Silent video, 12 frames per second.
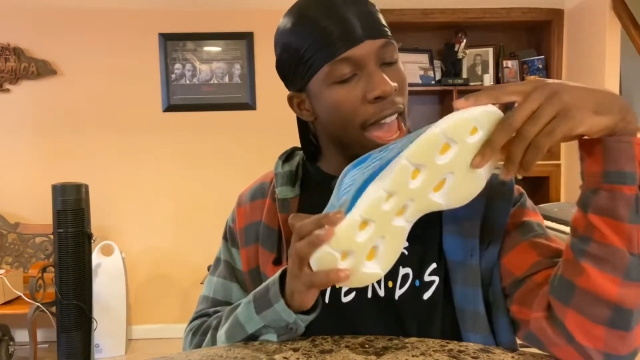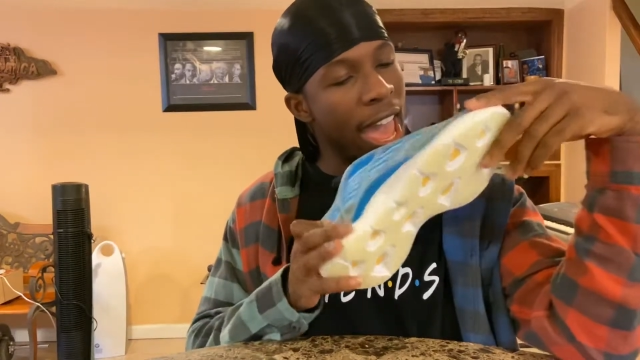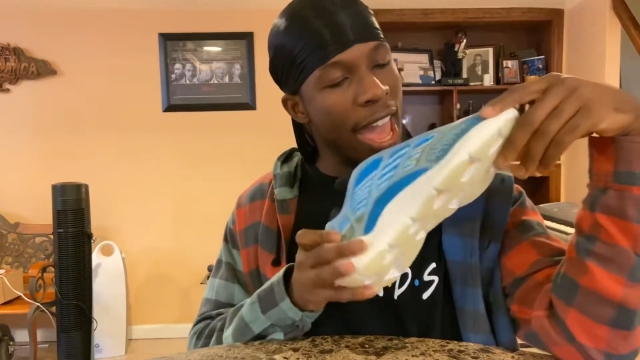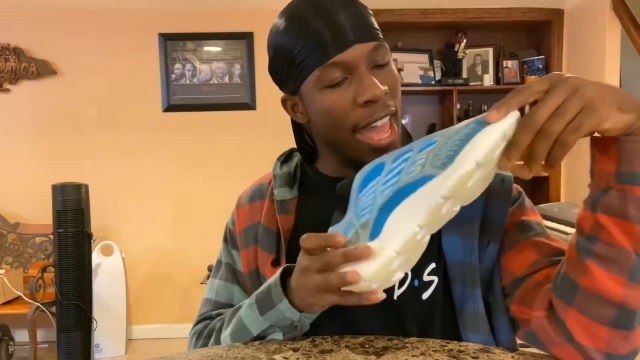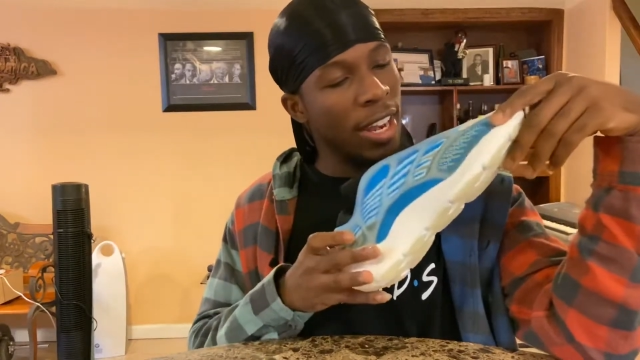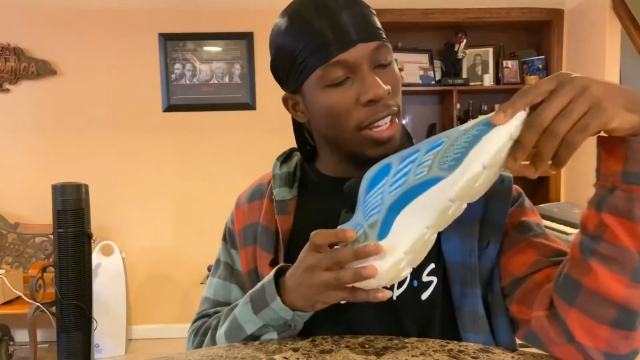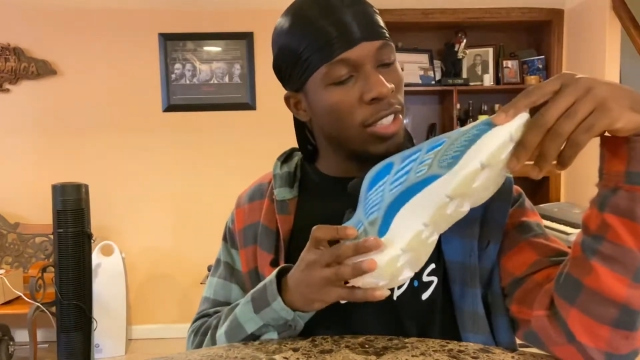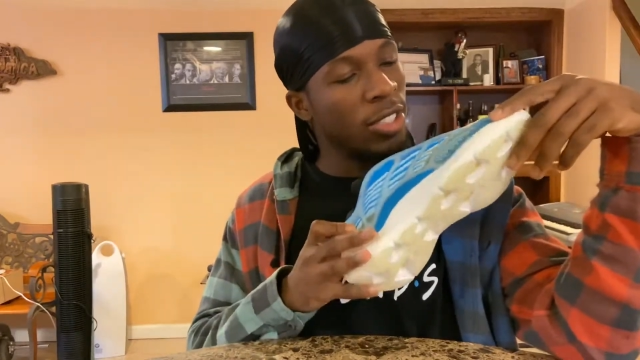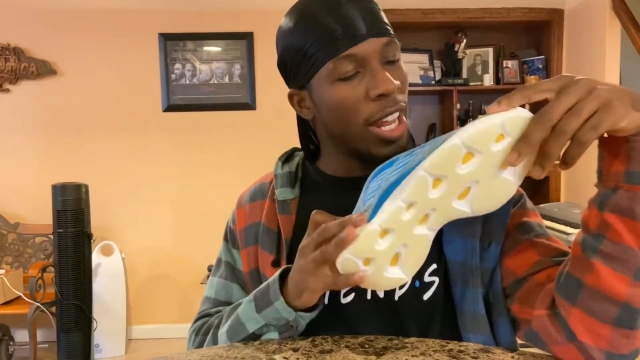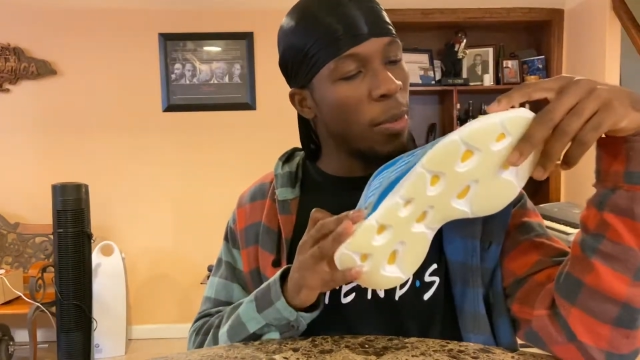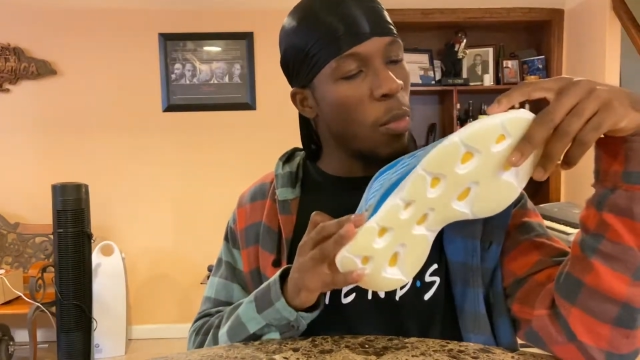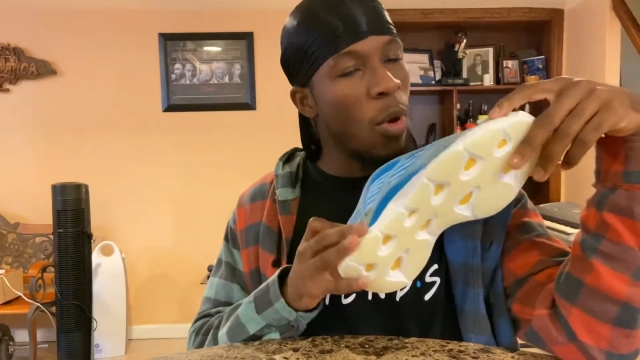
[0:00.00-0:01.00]
and it's
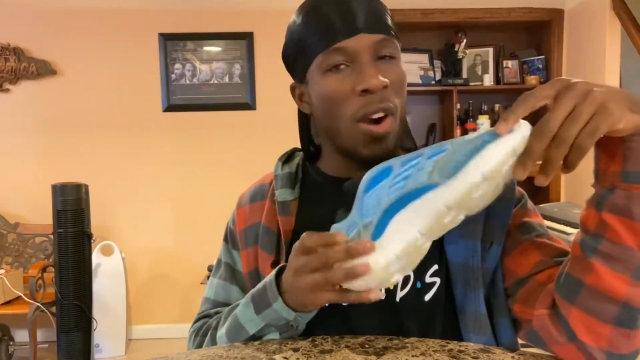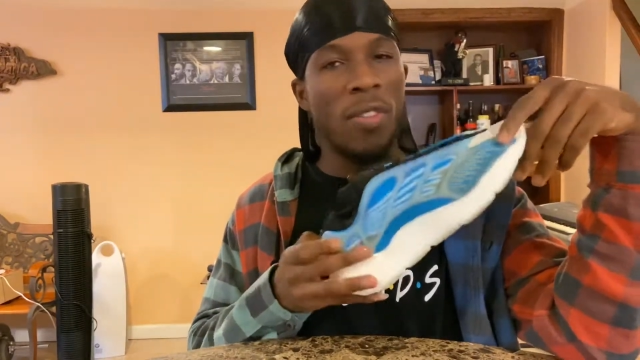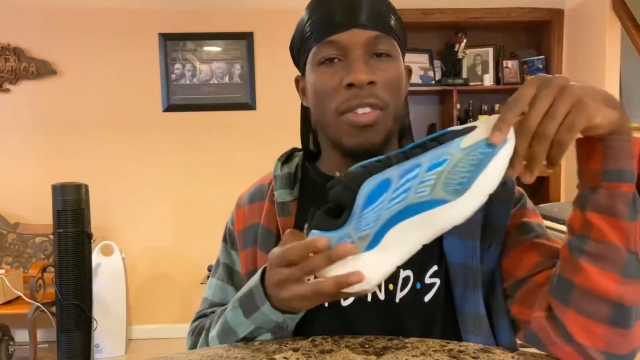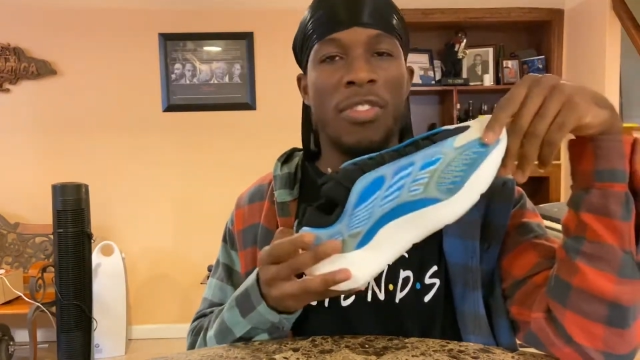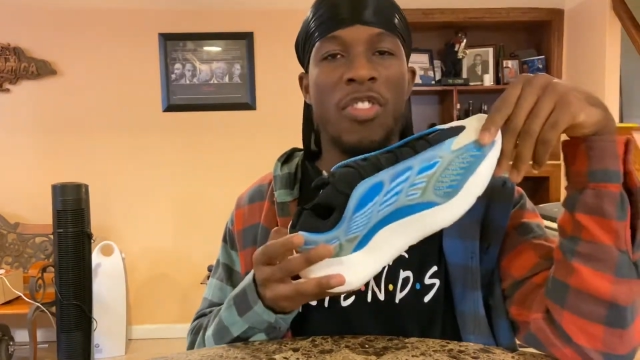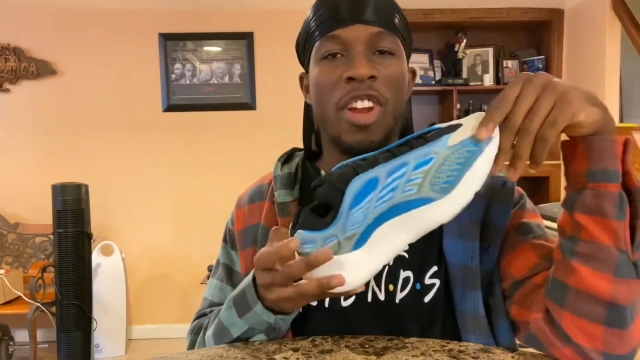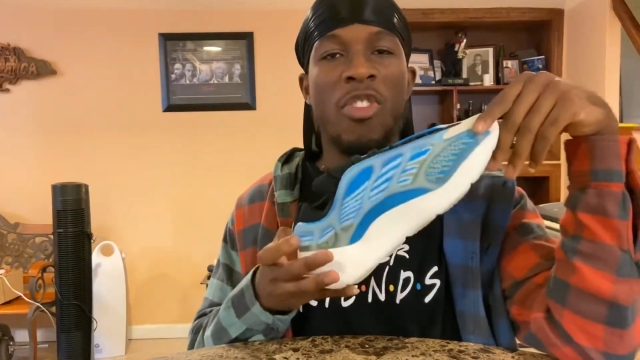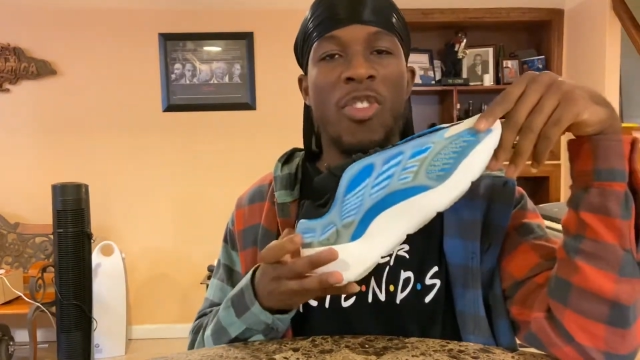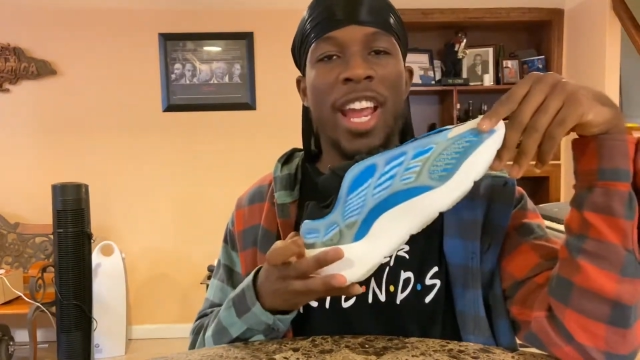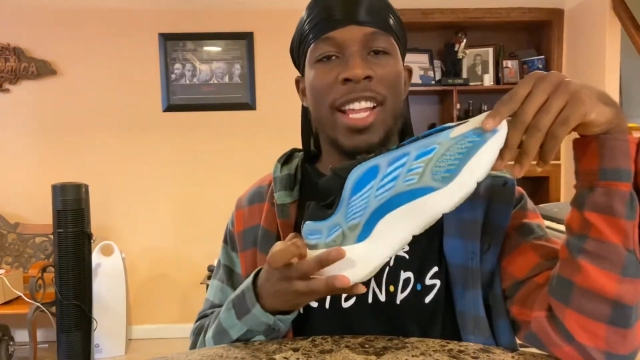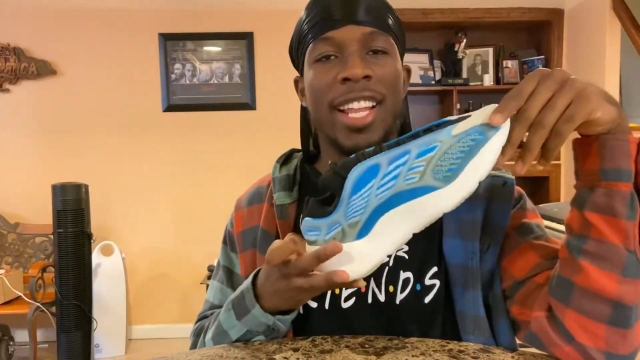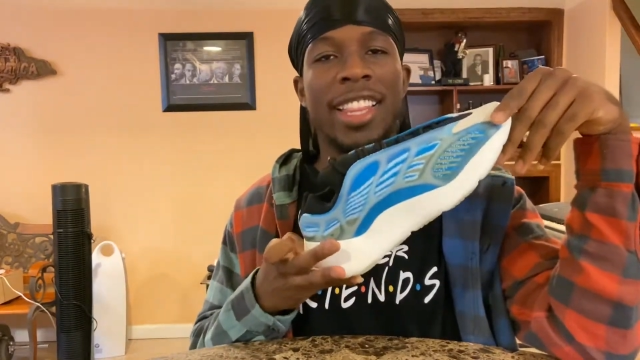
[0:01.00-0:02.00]
like more of a free
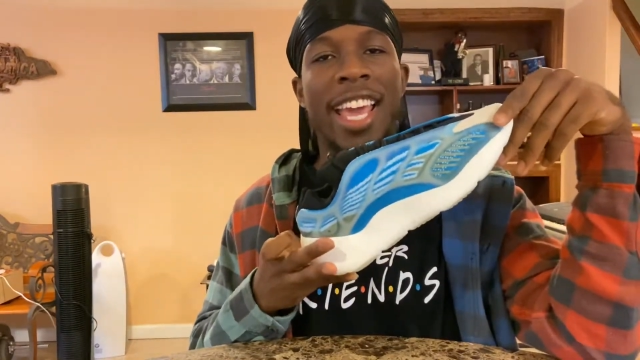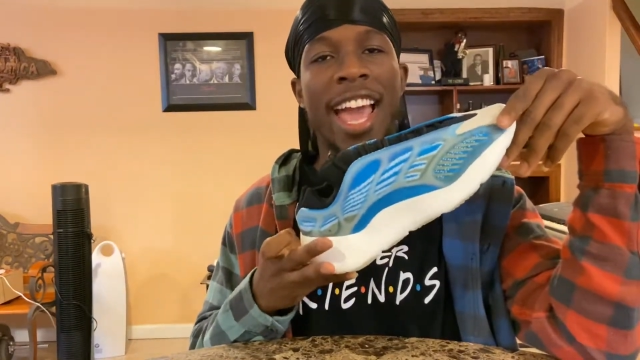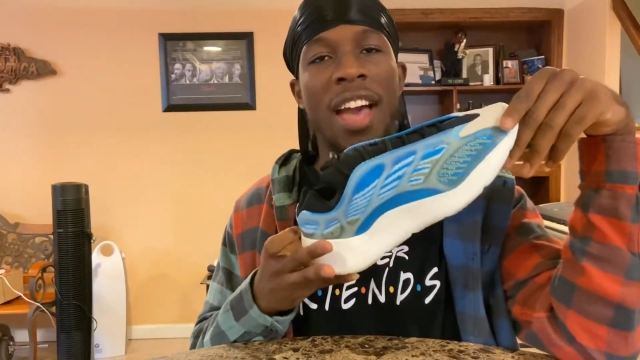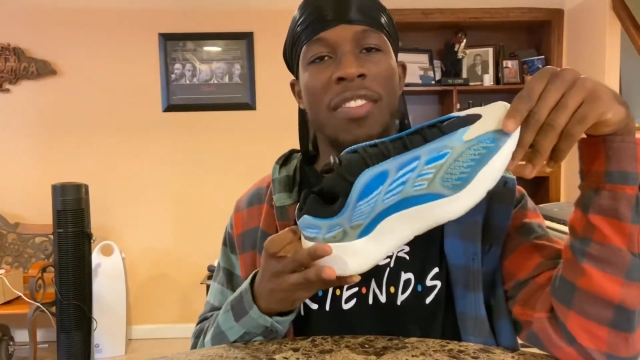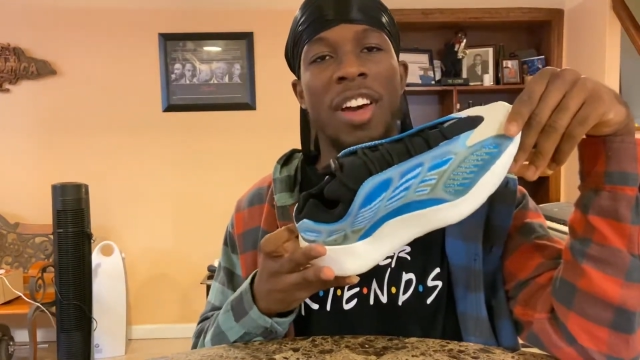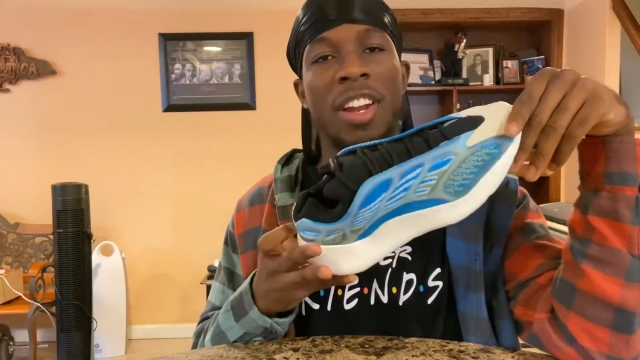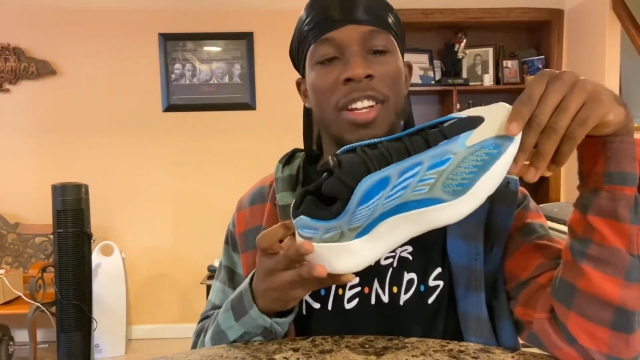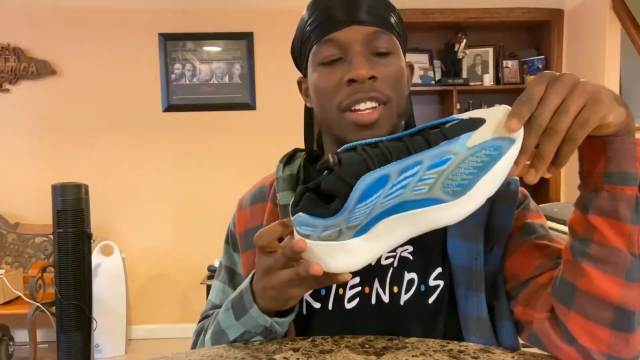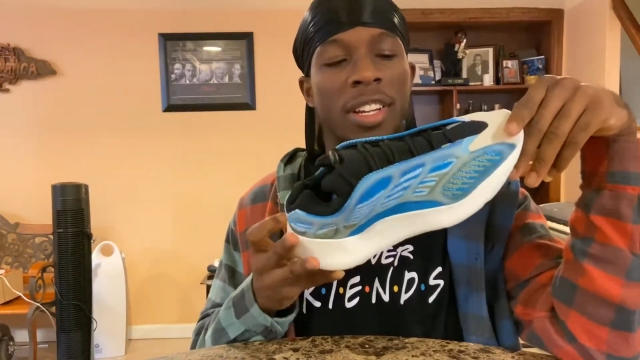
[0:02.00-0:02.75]
reign that they have on it.